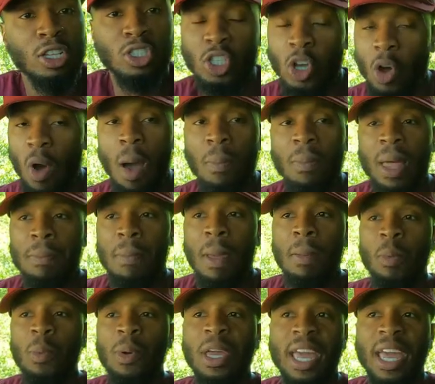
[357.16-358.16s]
So I'm like,
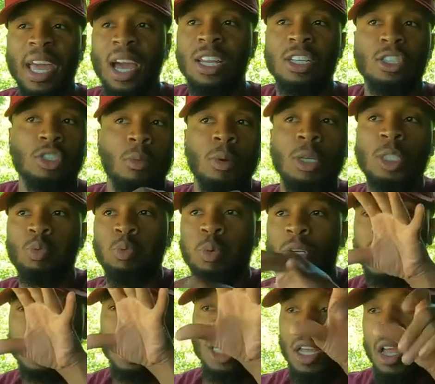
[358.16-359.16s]
maybe we can L it. So we
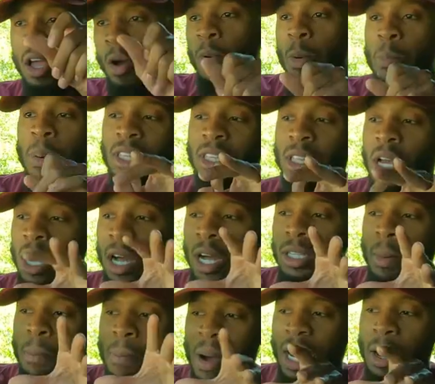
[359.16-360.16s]
switched it. We put the
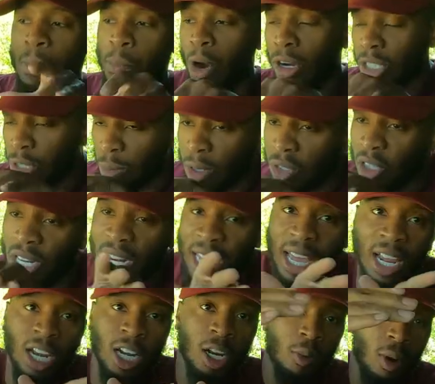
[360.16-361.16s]
uh, the bottom part so we can try
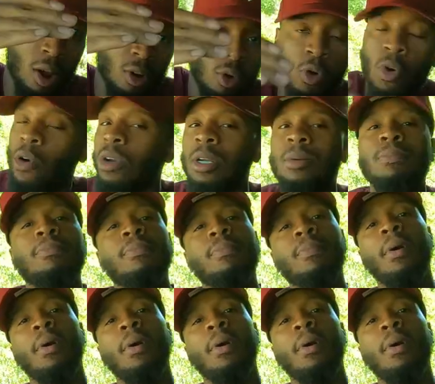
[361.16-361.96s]
to L it around the corner.